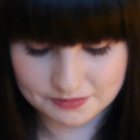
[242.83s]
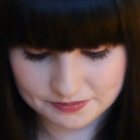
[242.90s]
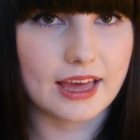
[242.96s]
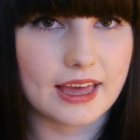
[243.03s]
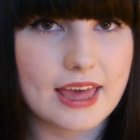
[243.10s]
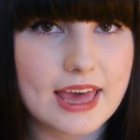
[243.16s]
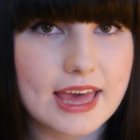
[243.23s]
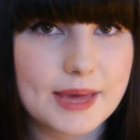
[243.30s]

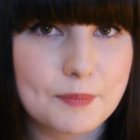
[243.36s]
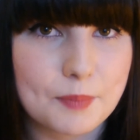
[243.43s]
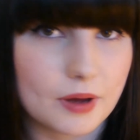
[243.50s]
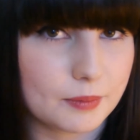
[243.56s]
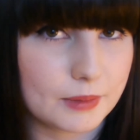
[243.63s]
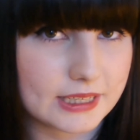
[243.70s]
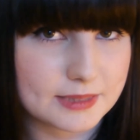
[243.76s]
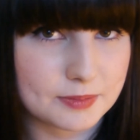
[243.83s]
I hate
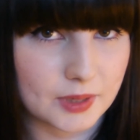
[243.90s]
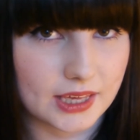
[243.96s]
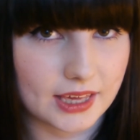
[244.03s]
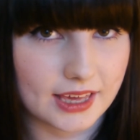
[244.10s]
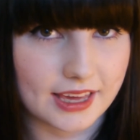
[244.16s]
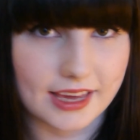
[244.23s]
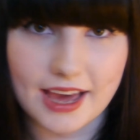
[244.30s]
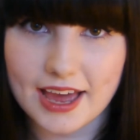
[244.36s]
public
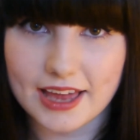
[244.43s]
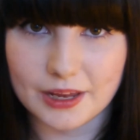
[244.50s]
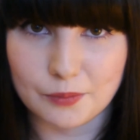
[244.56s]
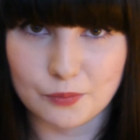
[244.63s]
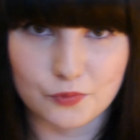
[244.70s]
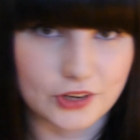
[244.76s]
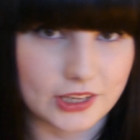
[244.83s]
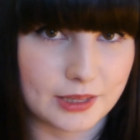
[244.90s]
speaking and
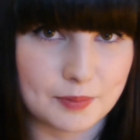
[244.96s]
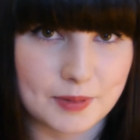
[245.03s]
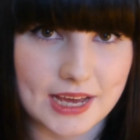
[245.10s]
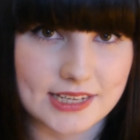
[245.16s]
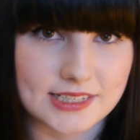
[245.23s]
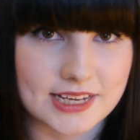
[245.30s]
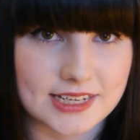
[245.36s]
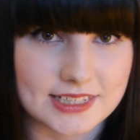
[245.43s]
I'm really
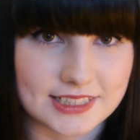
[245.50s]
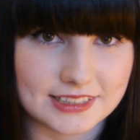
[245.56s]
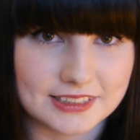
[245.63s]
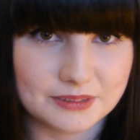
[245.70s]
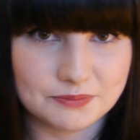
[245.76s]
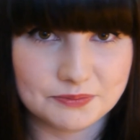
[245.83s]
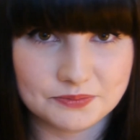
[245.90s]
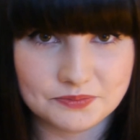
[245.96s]
bad at it.
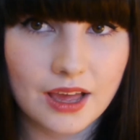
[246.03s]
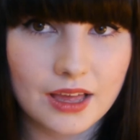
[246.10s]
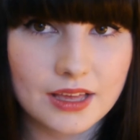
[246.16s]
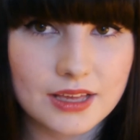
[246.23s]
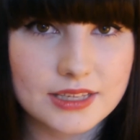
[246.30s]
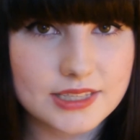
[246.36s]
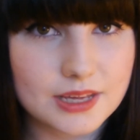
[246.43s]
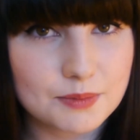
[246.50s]

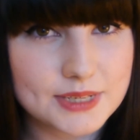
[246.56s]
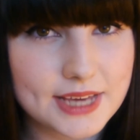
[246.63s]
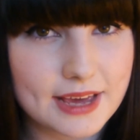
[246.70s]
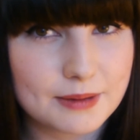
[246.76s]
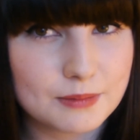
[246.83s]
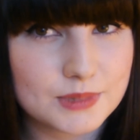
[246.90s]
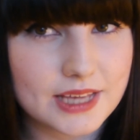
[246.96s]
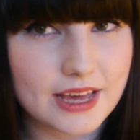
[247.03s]

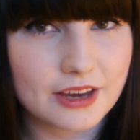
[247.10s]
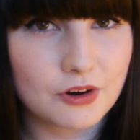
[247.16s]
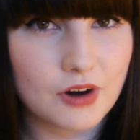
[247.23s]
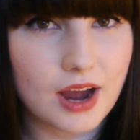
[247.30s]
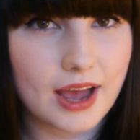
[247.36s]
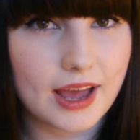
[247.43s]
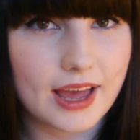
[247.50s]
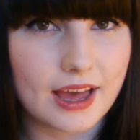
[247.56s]
Sometimes I
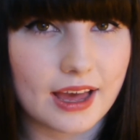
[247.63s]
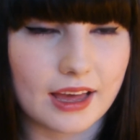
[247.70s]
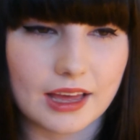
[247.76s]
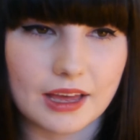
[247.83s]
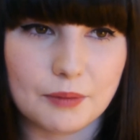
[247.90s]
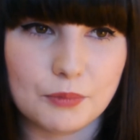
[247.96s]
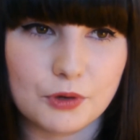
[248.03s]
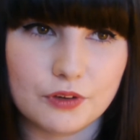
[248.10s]
cry
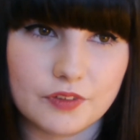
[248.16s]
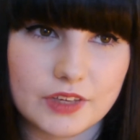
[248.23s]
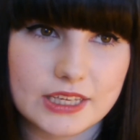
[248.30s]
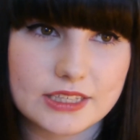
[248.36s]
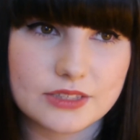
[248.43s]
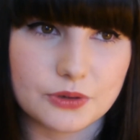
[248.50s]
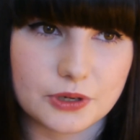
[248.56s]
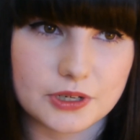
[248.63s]
at
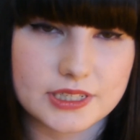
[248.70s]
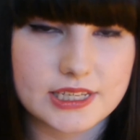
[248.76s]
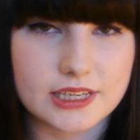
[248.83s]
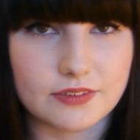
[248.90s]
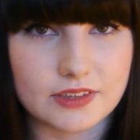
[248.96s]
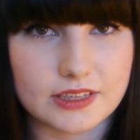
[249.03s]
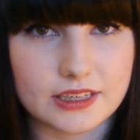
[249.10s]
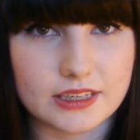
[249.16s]
movies or
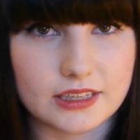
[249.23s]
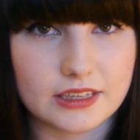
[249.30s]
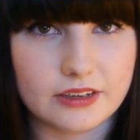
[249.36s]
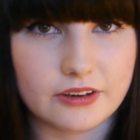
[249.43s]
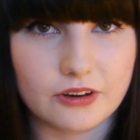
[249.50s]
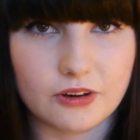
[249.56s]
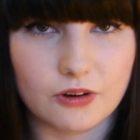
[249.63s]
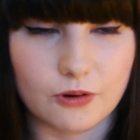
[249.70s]

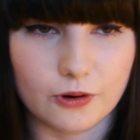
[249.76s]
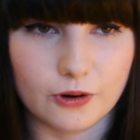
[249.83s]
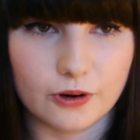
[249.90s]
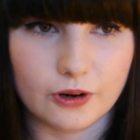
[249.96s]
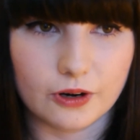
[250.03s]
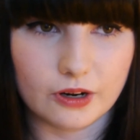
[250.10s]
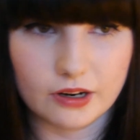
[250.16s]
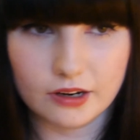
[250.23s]
TV
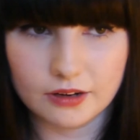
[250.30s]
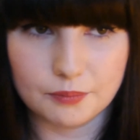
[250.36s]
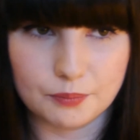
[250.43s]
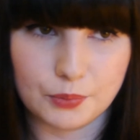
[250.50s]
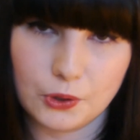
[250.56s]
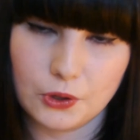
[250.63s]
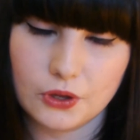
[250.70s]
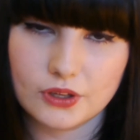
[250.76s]
or
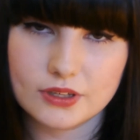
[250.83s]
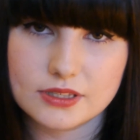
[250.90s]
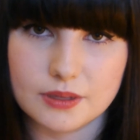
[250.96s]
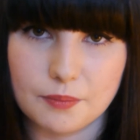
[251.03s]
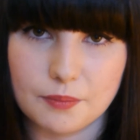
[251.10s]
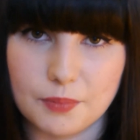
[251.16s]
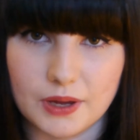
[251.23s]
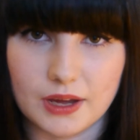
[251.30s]
books,
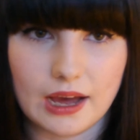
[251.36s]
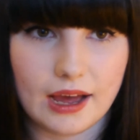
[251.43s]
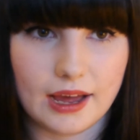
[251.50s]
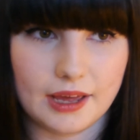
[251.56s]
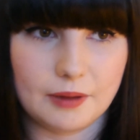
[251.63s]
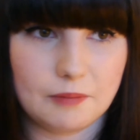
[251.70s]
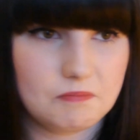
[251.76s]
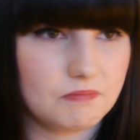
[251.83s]
but
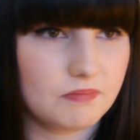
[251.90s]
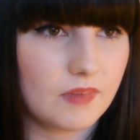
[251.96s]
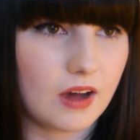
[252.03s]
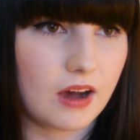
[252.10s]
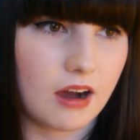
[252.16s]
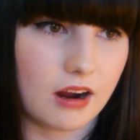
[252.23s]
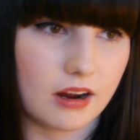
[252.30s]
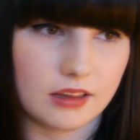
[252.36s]
I
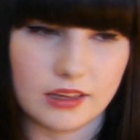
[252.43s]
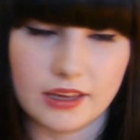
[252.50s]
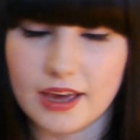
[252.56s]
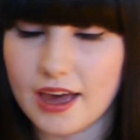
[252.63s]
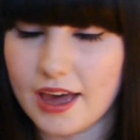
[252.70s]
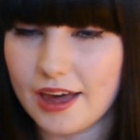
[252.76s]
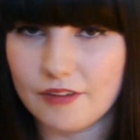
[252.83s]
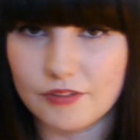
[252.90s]
hardly
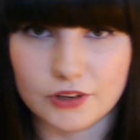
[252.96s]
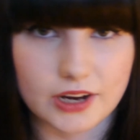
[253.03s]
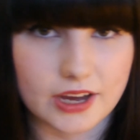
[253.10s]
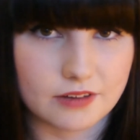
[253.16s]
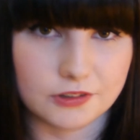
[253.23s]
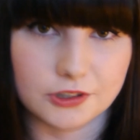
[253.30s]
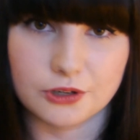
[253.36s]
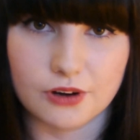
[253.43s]

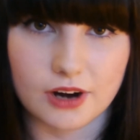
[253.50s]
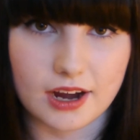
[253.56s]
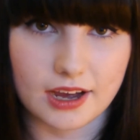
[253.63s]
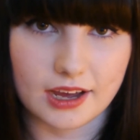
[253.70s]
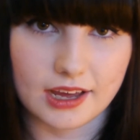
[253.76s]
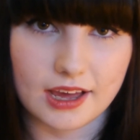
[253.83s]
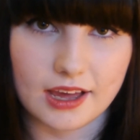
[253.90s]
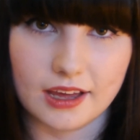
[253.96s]
ever
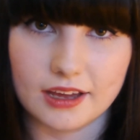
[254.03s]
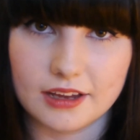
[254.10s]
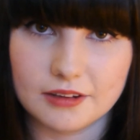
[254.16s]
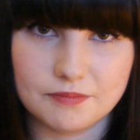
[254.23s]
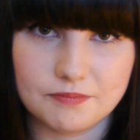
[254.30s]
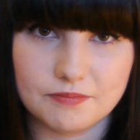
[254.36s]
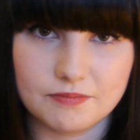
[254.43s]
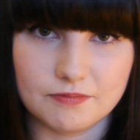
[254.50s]
cry at
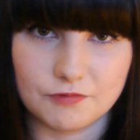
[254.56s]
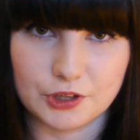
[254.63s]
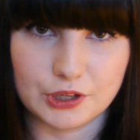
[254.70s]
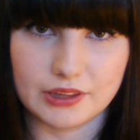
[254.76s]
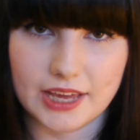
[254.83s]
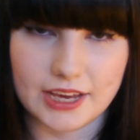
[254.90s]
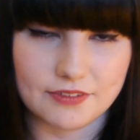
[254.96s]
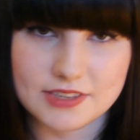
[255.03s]

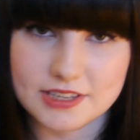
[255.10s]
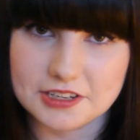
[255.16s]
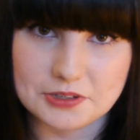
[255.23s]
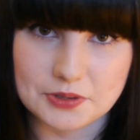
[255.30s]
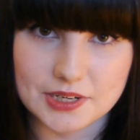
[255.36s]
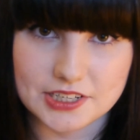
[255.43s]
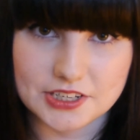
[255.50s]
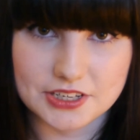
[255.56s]
real life
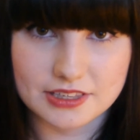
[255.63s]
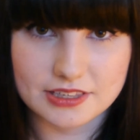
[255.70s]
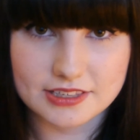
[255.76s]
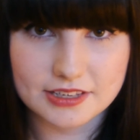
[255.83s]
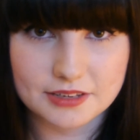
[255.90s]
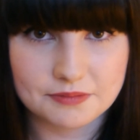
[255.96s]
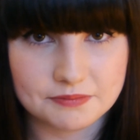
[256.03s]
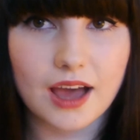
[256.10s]

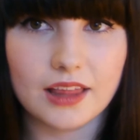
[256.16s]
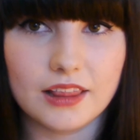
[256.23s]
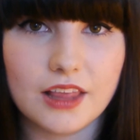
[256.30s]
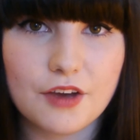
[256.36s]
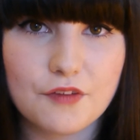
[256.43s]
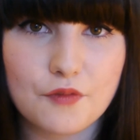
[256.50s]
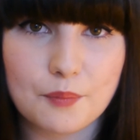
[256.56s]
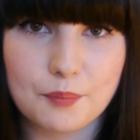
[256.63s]
situations. I
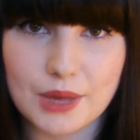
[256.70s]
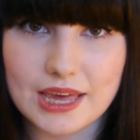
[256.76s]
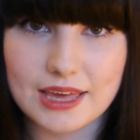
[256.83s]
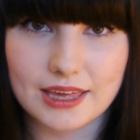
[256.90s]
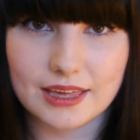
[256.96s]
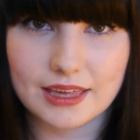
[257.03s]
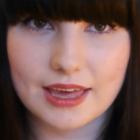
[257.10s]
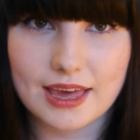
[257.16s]
love
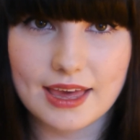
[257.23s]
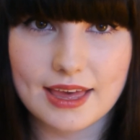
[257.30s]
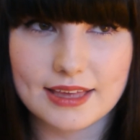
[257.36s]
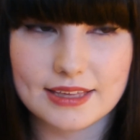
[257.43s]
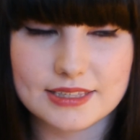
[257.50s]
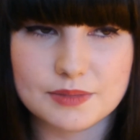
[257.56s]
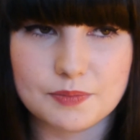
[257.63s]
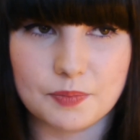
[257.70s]
baking
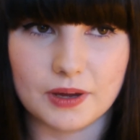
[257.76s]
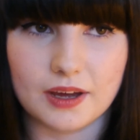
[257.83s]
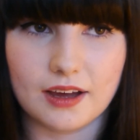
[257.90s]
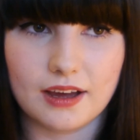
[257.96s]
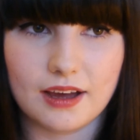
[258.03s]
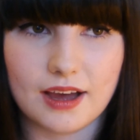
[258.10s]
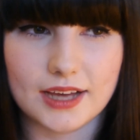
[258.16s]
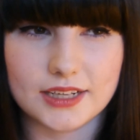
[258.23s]
cakes,
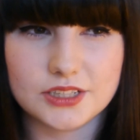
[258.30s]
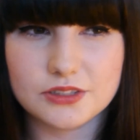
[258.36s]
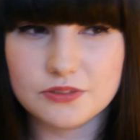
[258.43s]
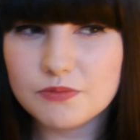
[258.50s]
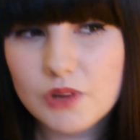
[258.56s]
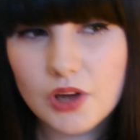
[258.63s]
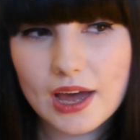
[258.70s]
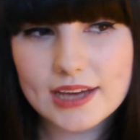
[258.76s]
but I'm
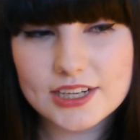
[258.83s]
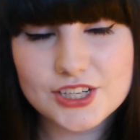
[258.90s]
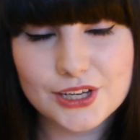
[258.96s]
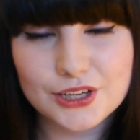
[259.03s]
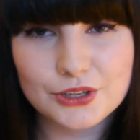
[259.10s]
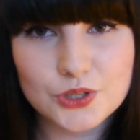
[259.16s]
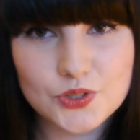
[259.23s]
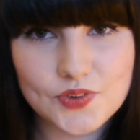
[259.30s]
not
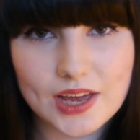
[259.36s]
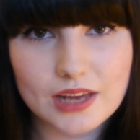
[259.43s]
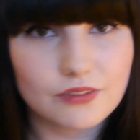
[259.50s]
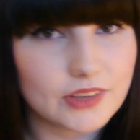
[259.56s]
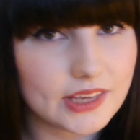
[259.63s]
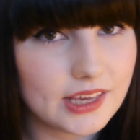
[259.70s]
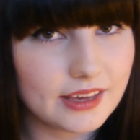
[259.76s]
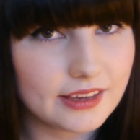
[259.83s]
actually a huge
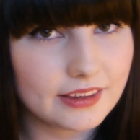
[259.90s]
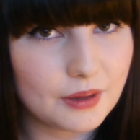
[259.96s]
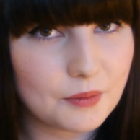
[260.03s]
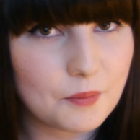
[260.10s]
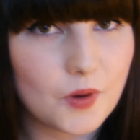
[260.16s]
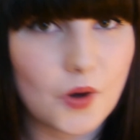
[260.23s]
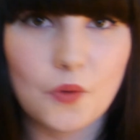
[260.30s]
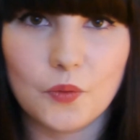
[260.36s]
fan of eating
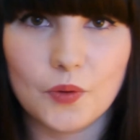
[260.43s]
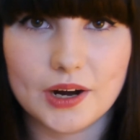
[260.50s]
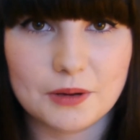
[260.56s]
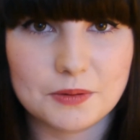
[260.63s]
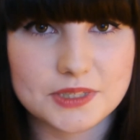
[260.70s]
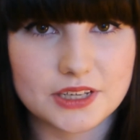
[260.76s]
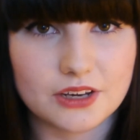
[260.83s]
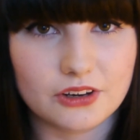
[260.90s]
them. When I
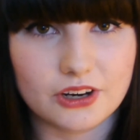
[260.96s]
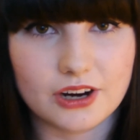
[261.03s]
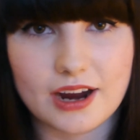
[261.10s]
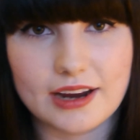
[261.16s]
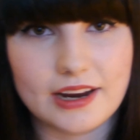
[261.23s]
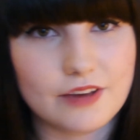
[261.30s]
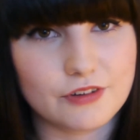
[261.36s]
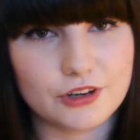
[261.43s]
was younger
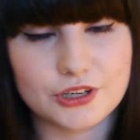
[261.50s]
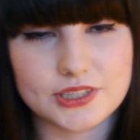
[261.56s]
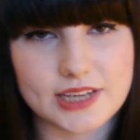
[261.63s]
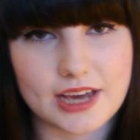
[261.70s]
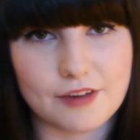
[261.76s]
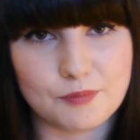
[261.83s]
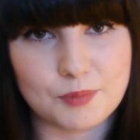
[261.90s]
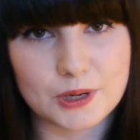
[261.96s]
I never used
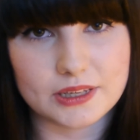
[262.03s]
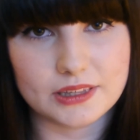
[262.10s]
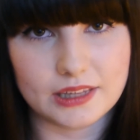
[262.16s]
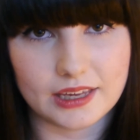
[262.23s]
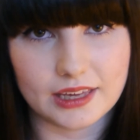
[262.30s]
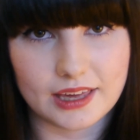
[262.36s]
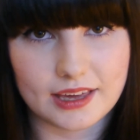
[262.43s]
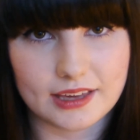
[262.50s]
to have
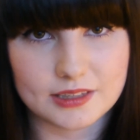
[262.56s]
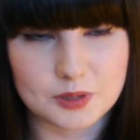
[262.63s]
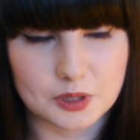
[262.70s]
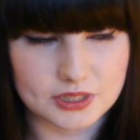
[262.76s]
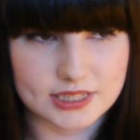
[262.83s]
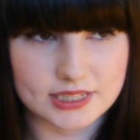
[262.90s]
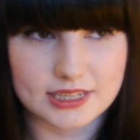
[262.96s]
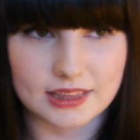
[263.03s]
birthday cakes
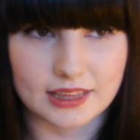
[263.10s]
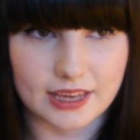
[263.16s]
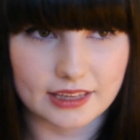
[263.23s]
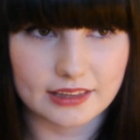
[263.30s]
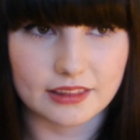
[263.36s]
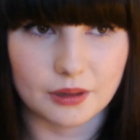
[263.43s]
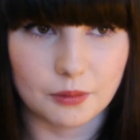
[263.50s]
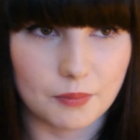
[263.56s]
because I didn't
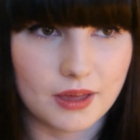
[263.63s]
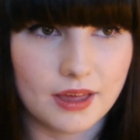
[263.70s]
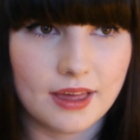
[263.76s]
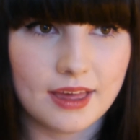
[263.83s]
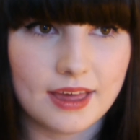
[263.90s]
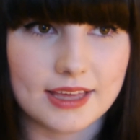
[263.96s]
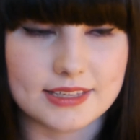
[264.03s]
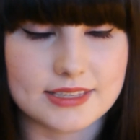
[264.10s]
like them.
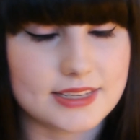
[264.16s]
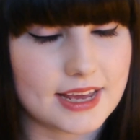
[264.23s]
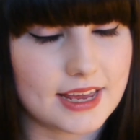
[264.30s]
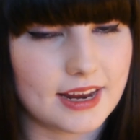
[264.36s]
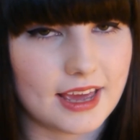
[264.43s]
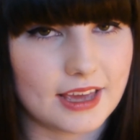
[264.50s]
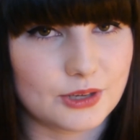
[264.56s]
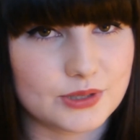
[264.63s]

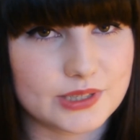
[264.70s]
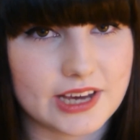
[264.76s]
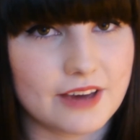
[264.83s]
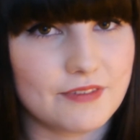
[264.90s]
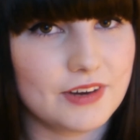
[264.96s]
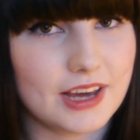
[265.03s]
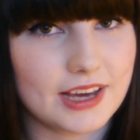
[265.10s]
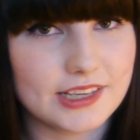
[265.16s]
Instead I used to
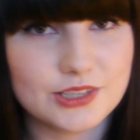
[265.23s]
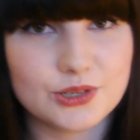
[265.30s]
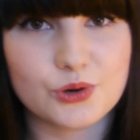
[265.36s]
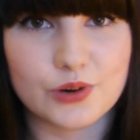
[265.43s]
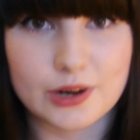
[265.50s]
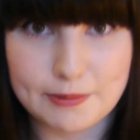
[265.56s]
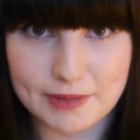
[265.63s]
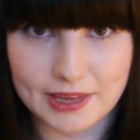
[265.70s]
have an ice
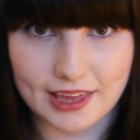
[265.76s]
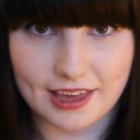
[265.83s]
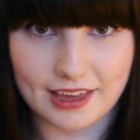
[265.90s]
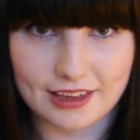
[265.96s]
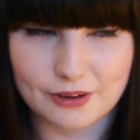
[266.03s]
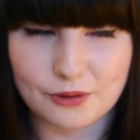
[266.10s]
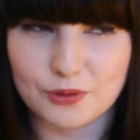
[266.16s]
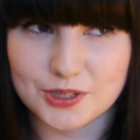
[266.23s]
cream
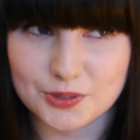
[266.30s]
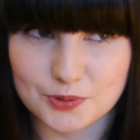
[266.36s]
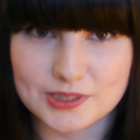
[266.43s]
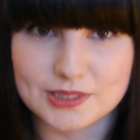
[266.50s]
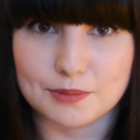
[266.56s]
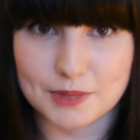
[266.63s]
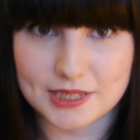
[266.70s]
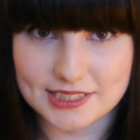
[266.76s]
cake, which
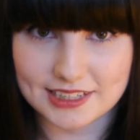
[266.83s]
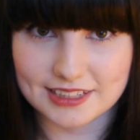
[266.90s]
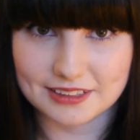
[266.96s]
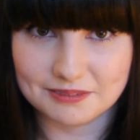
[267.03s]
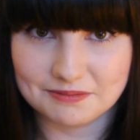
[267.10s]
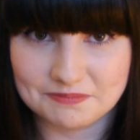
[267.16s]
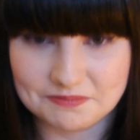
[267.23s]
was amazing.